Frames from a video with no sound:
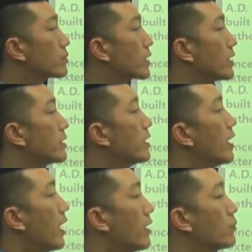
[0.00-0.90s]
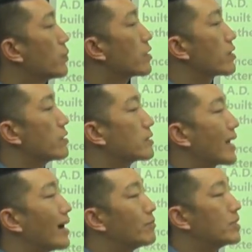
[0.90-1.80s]
Okay? And were their
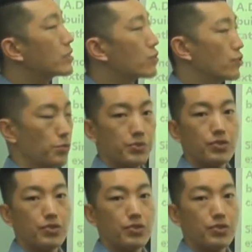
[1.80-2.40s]
dominant group.